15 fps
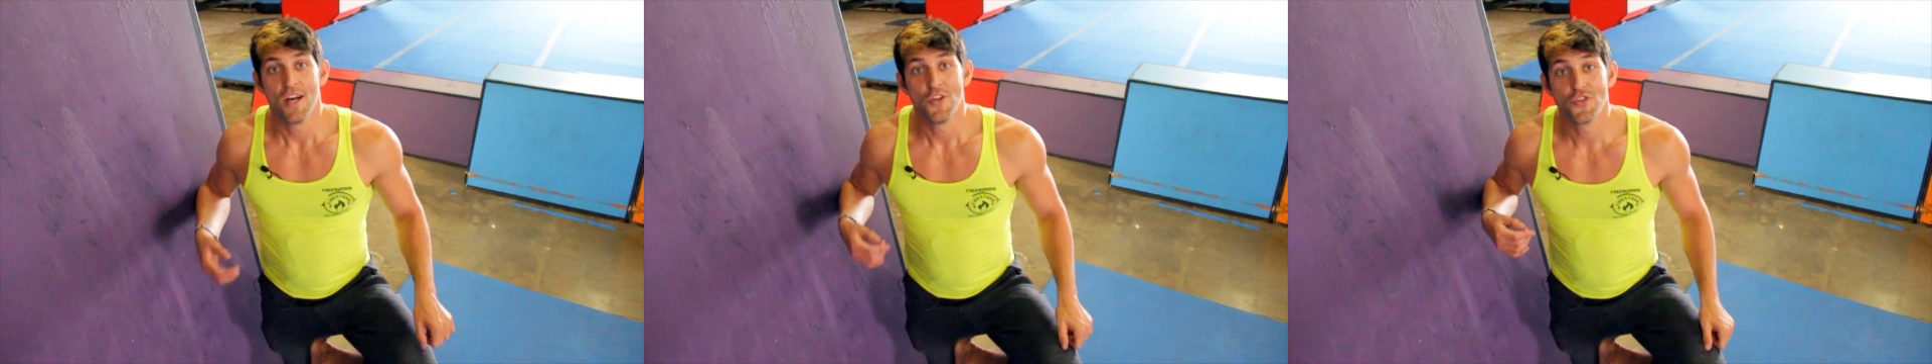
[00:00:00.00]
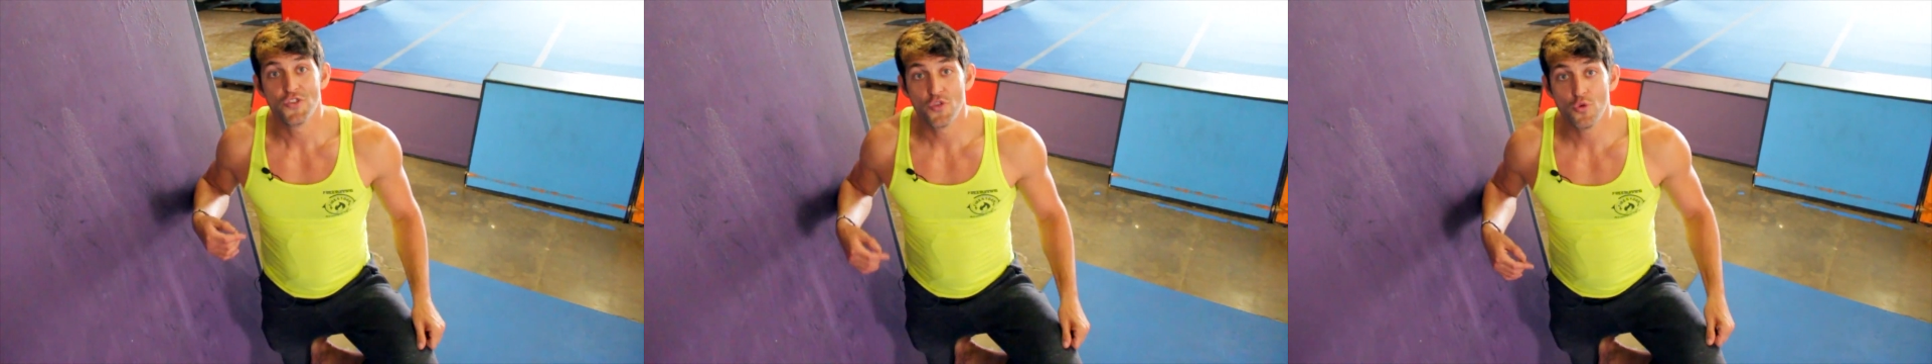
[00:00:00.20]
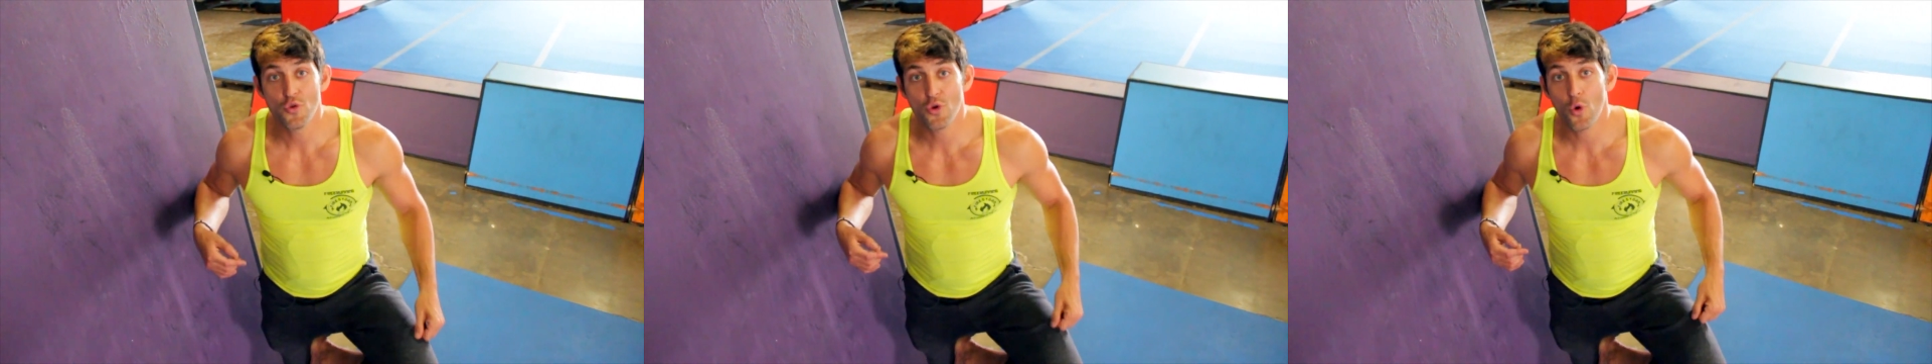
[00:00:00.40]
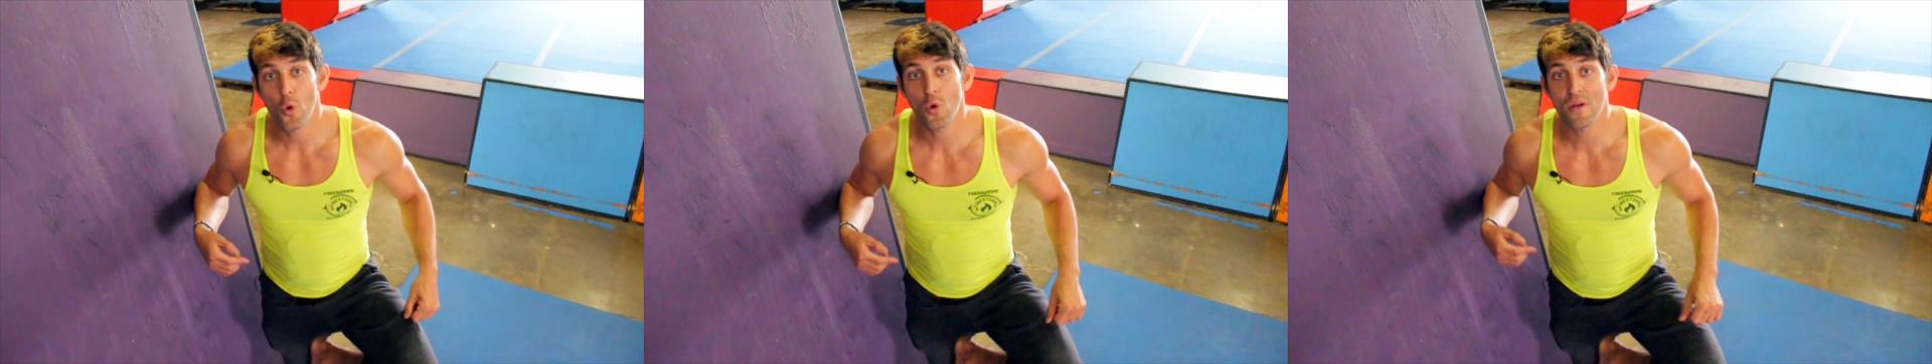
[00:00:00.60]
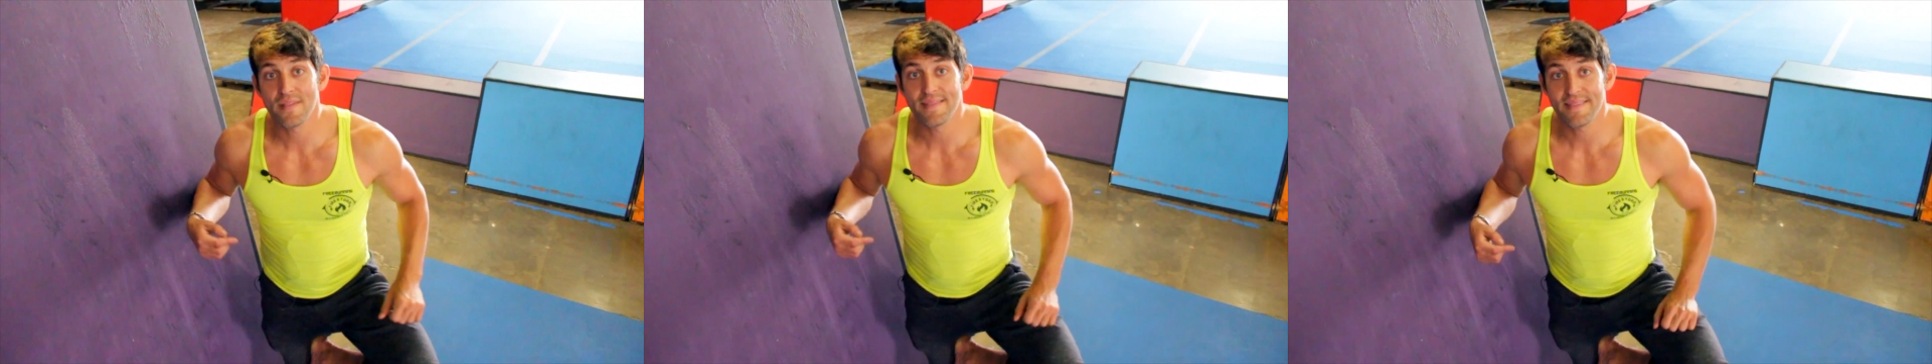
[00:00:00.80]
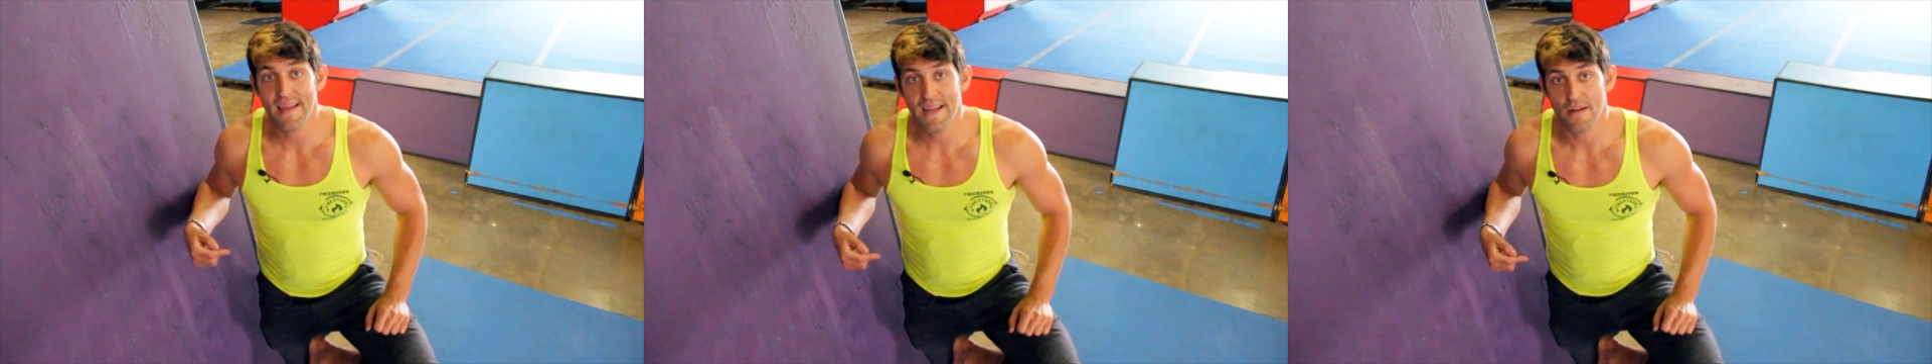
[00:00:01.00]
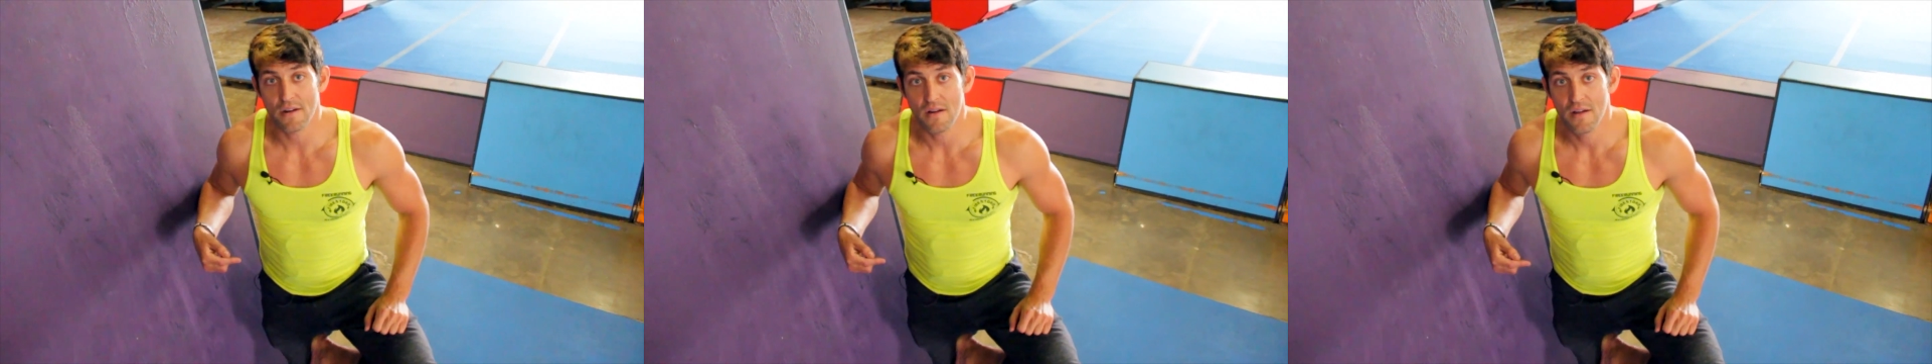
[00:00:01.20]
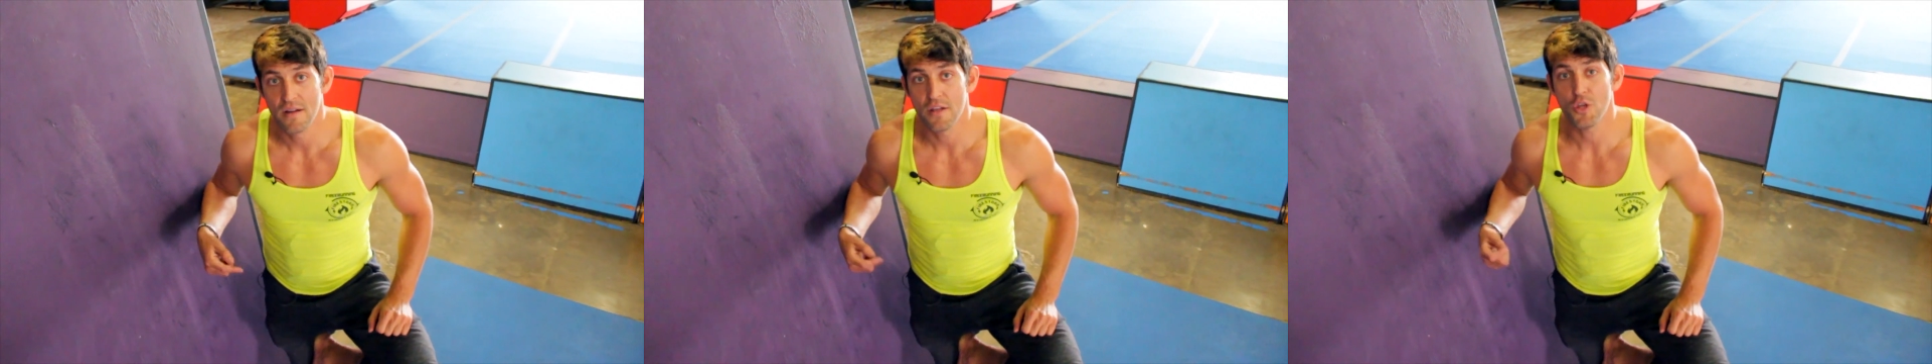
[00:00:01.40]
sooner or
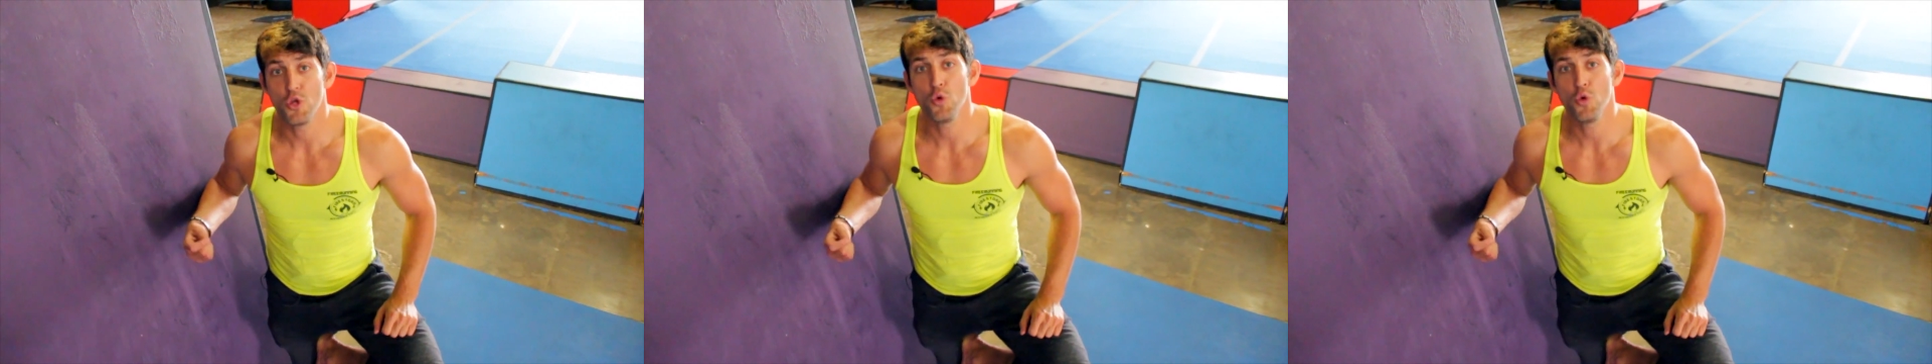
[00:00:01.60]
later